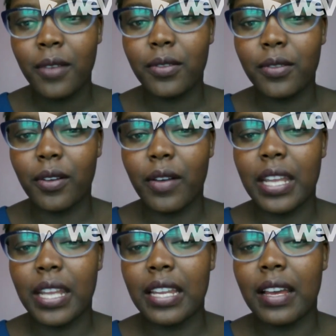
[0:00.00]
So,
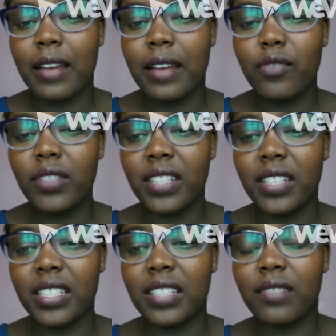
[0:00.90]
and
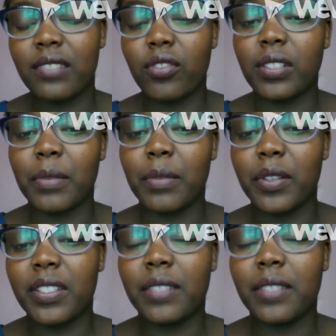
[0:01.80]
nuisance talks about